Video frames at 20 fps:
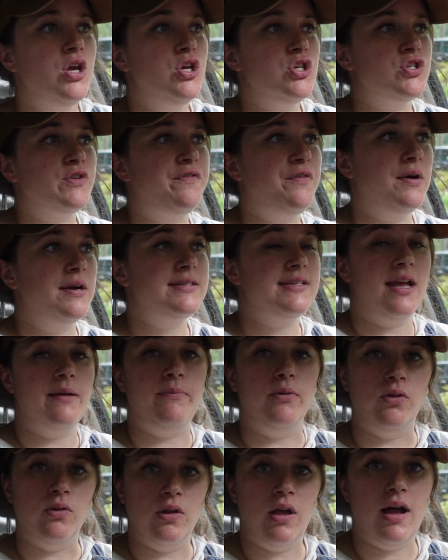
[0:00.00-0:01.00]
So for
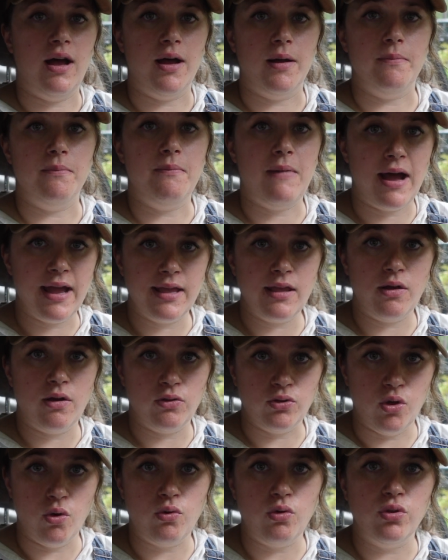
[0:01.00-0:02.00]
example, my
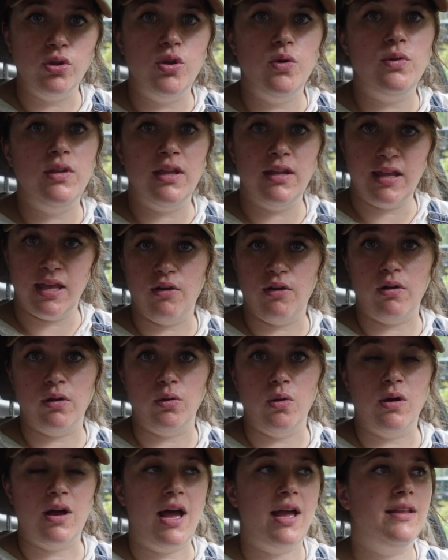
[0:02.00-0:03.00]
local union on
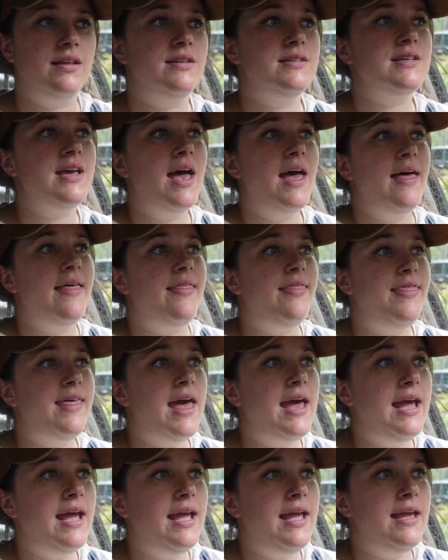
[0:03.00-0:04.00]
Long Island,
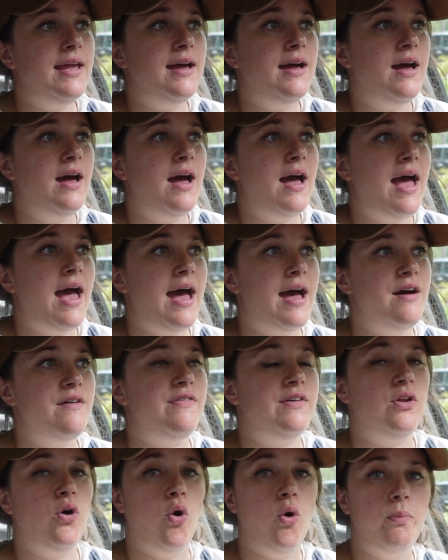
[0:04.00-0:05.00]
they have
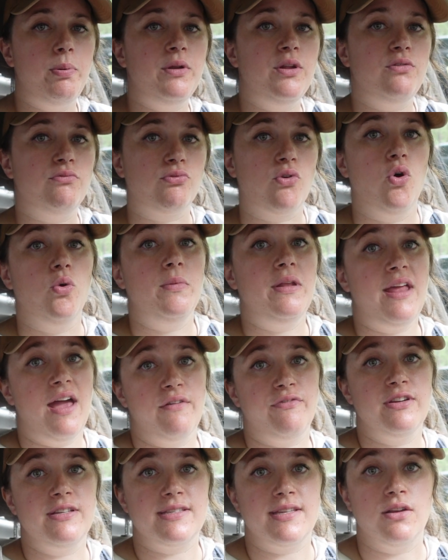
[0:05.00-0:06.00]
an open enrollment
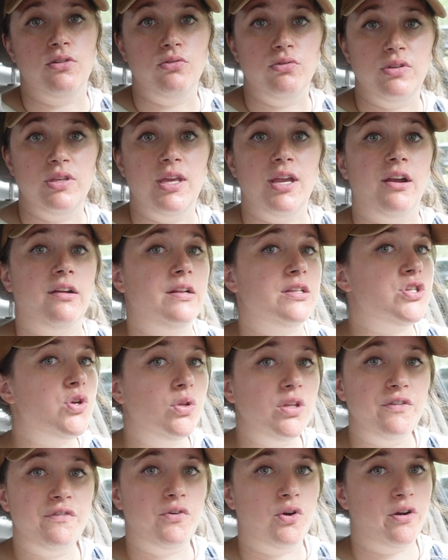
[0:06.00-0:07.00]
every single year, and it's
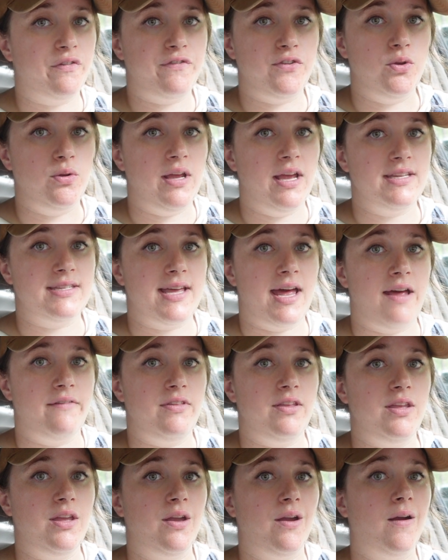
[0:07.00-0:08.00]
only for a few days out of
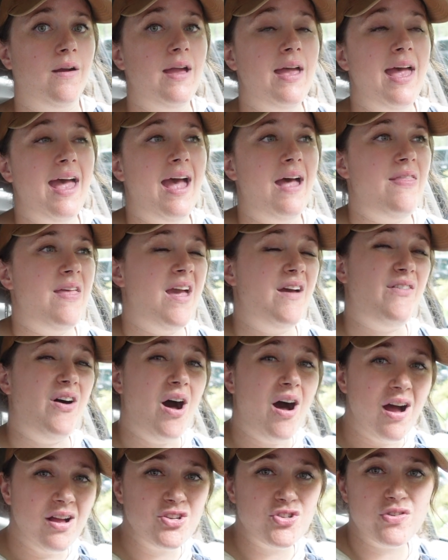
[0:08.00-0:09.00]
the year. And they have
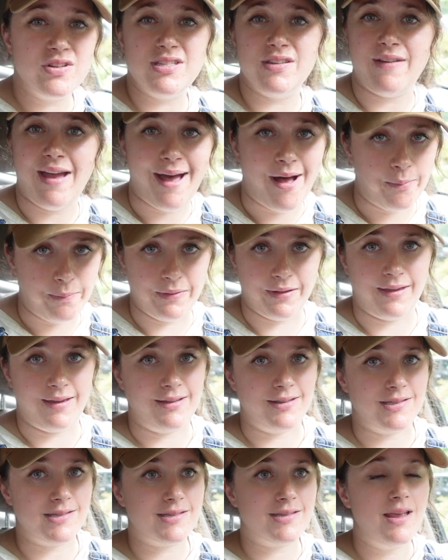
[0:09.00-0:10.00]
hundreds of
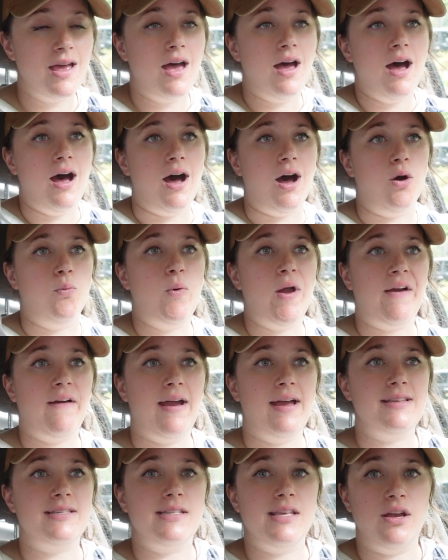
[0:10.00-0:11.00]
applicants,
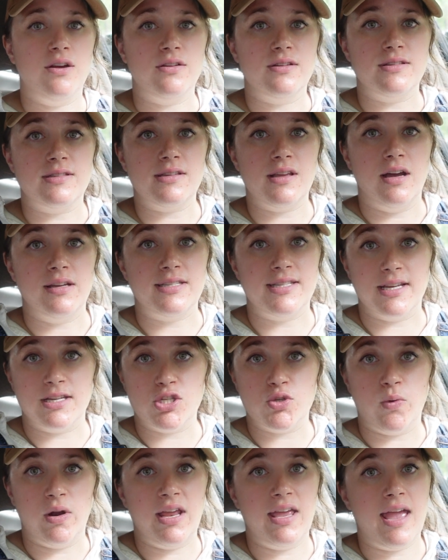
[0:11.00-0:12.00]
whereas there's a
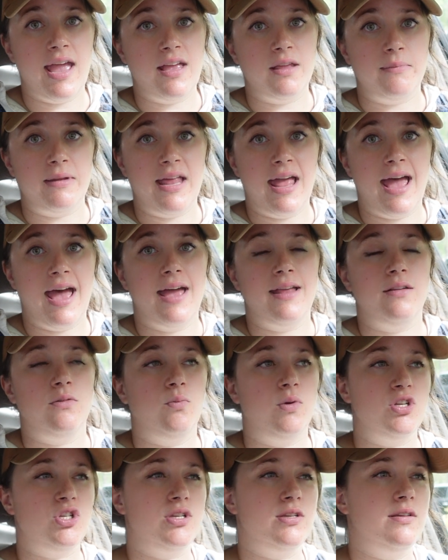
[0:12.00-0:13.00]
628 in Manhattan,
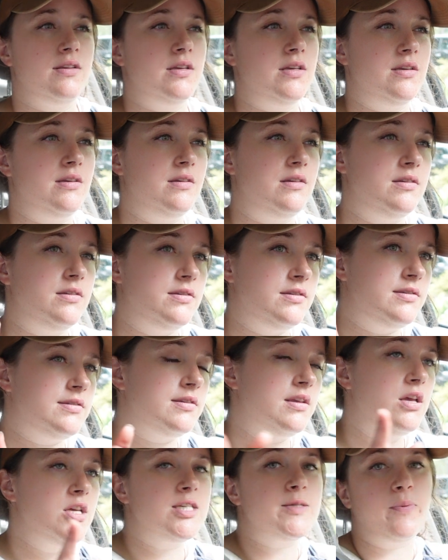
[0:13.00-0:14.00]
which is
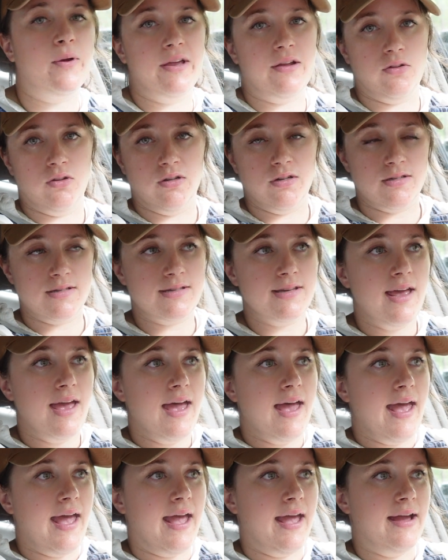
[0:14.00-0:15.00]
sprinklers,
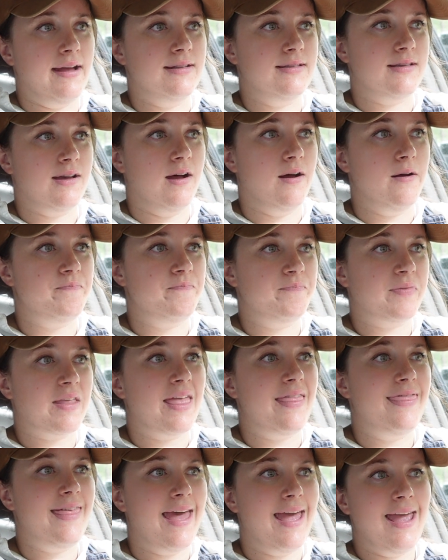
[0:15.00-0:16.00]
and
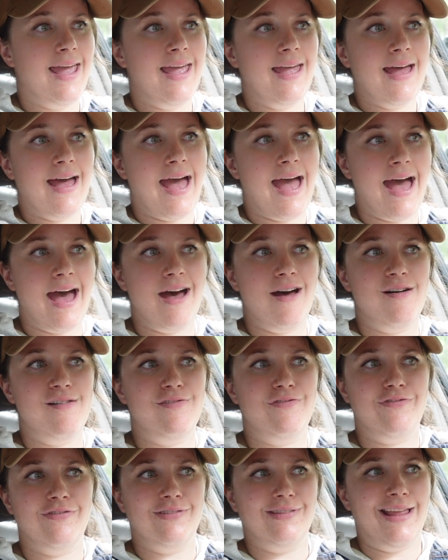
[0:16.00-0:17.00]
they
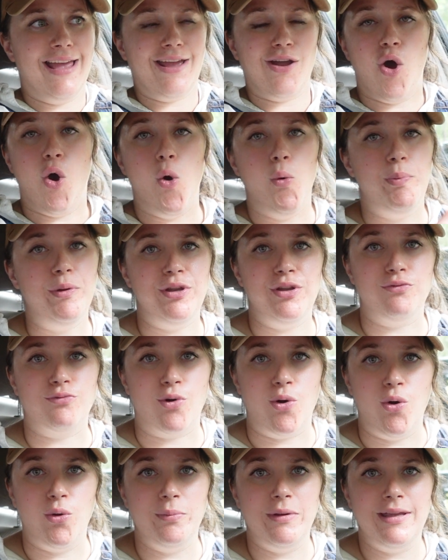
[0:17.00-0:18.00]
have like open
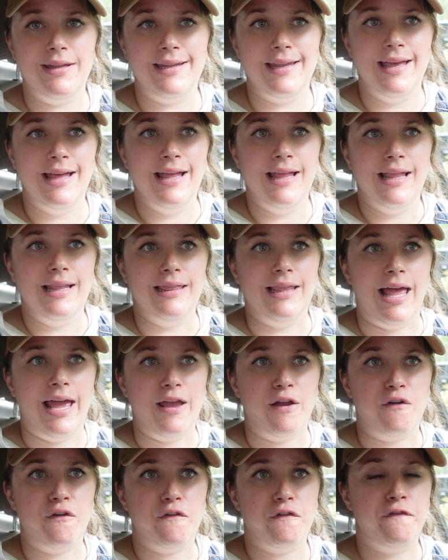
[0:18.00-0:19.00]
enrollment
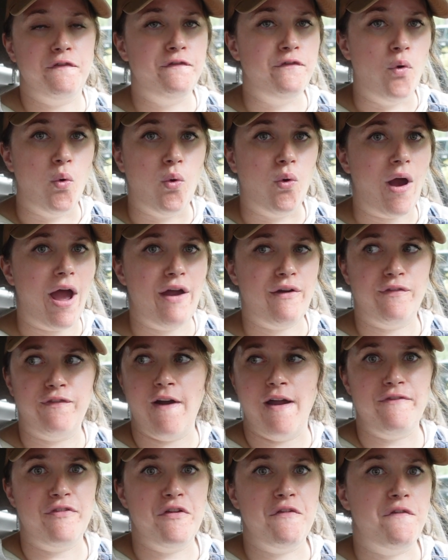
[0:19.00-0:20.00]
like
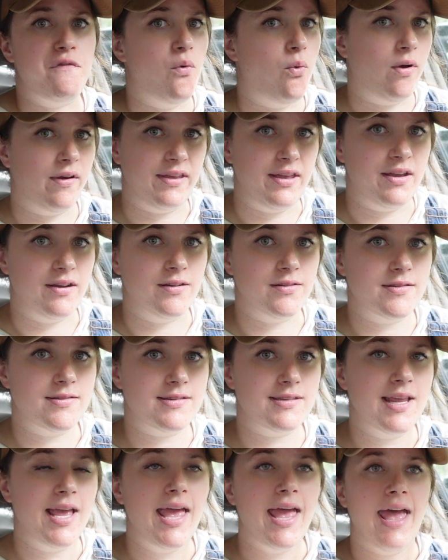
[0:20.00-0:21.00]
every 4
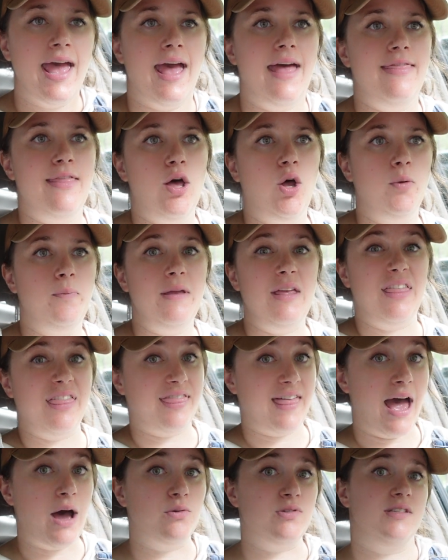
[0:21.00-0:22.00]
years, and there'll be
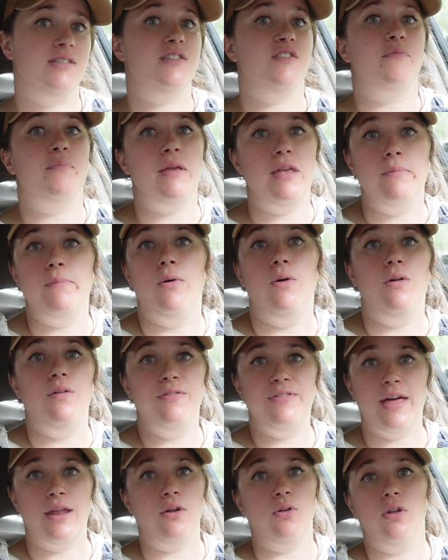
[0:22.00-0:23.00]
thousands of people
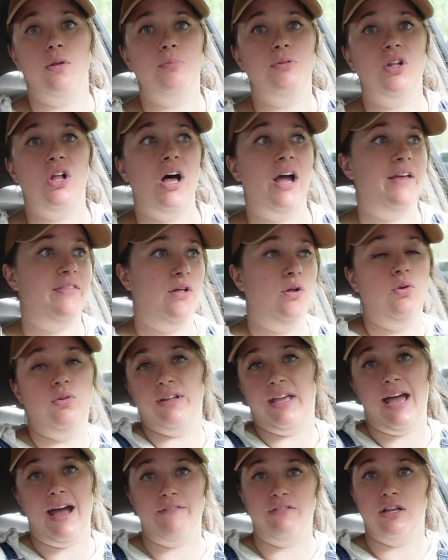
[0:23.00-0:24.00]
that'll apply, and they'll
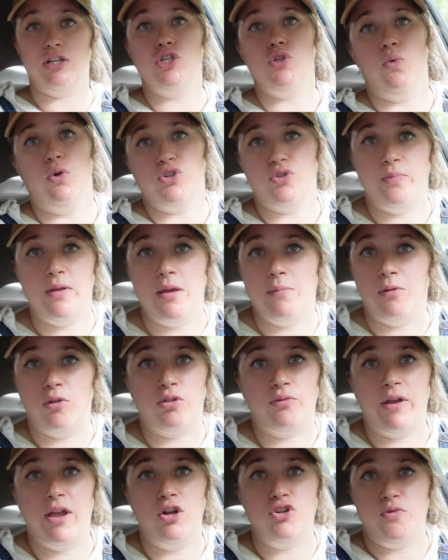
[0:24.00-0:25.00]
only have like 200 people,
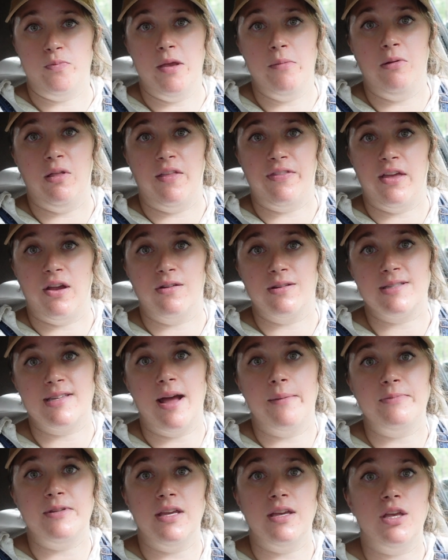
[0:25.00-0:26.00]
300 people that they're
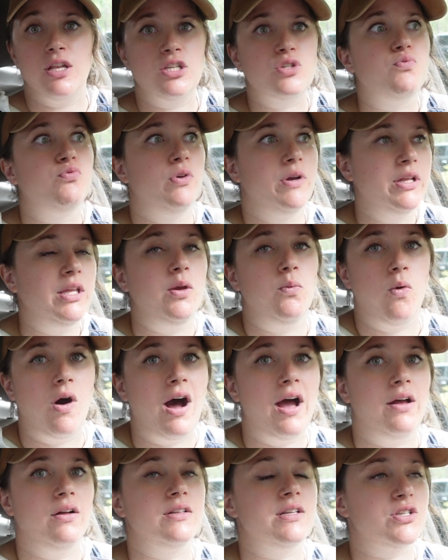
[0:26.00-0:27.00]
accepting. It's really
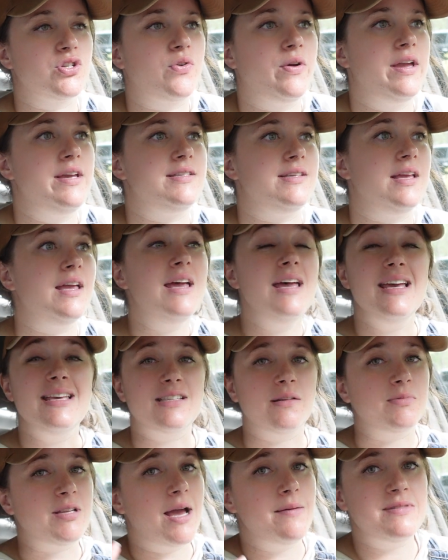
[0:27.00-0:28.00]
wild. It's crazy.
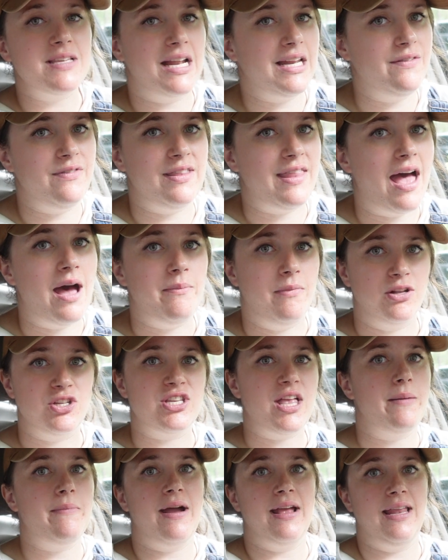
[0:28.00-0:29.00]
Sometimes not even that much.
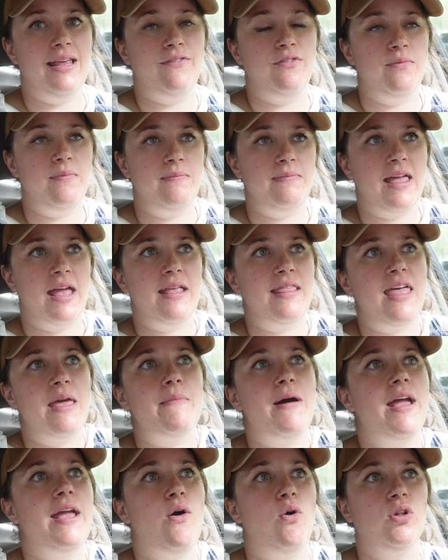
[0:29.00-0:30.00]
They
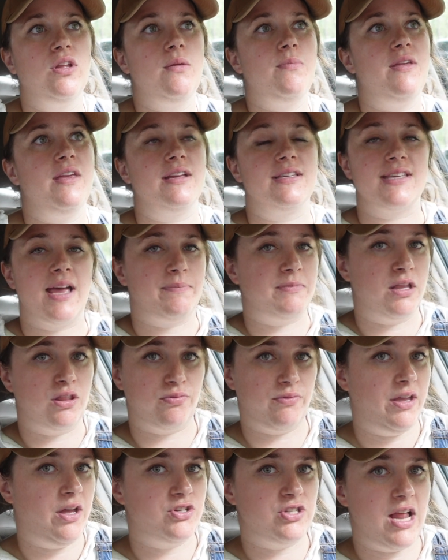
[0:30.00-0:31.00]
might only be accepting
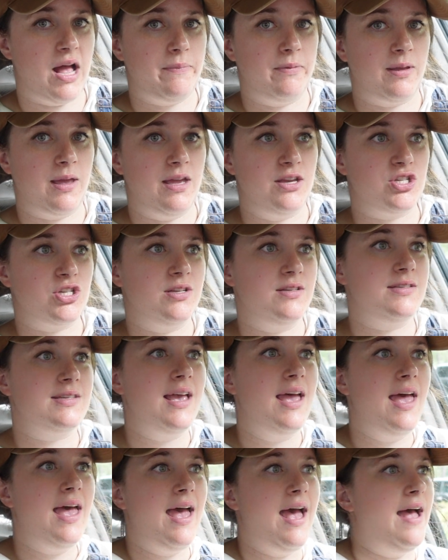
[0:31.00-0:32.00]
300 applications
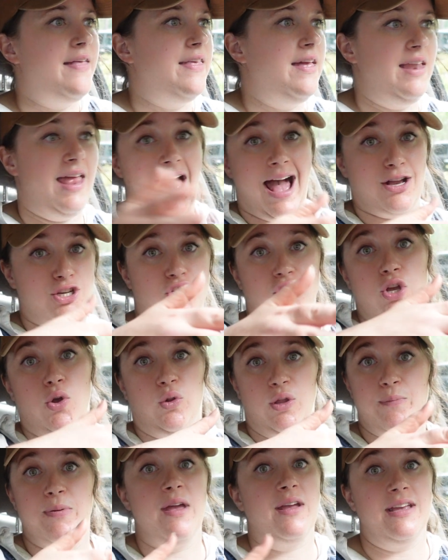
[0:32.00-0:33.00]
and then actually
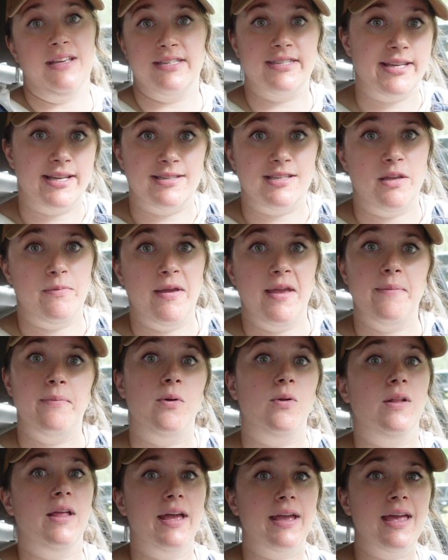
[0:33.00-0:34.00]
only picking 60
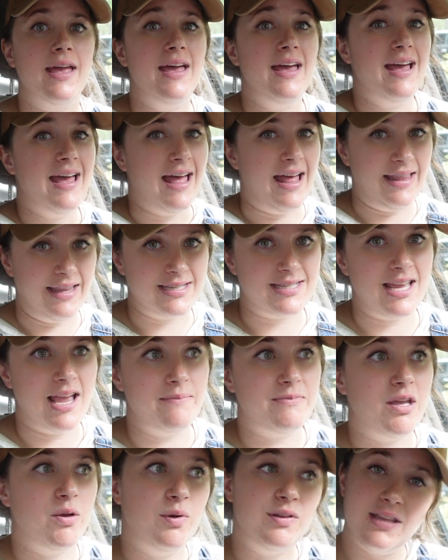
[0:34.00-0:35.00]
people. Like, and the
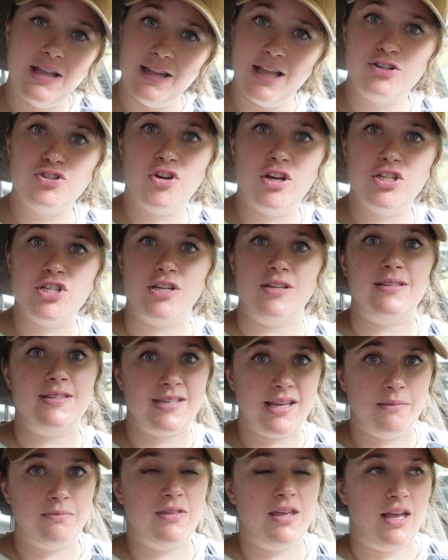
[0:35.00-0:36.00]
same thing with the electricians.
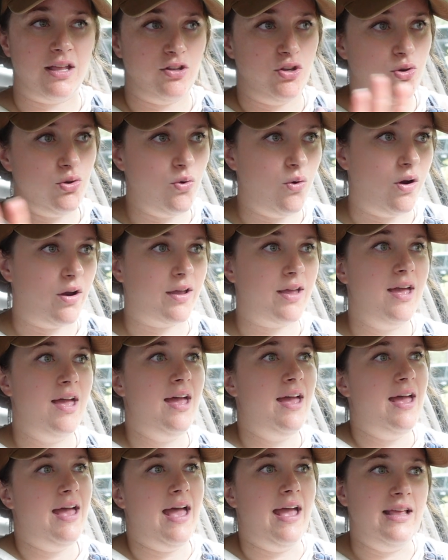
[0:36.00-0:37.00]
Same thing. New York
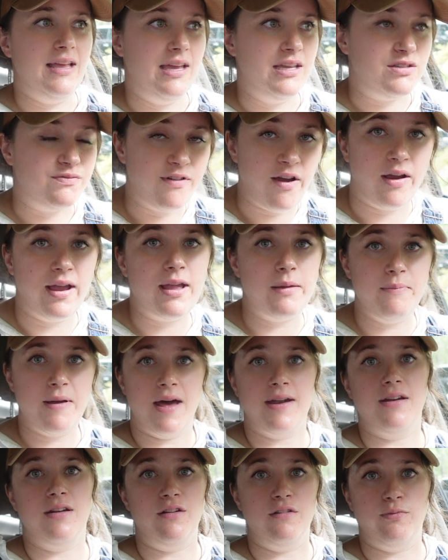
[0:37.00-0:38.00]
is very
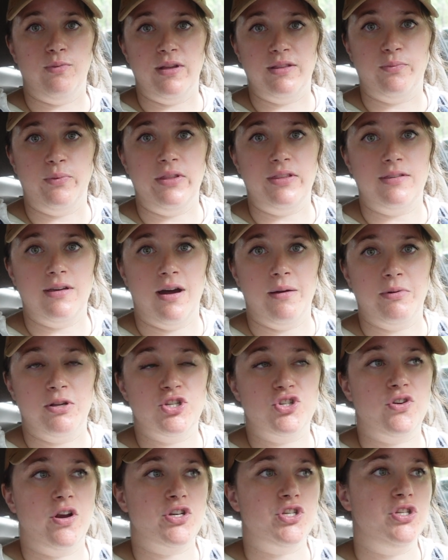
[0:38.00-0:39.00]
competitive with
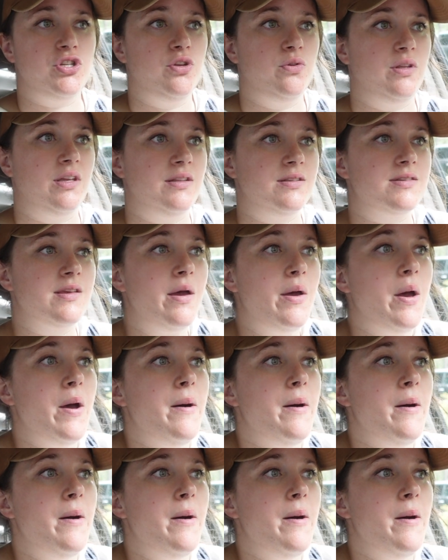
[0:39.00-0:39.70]
construction unions.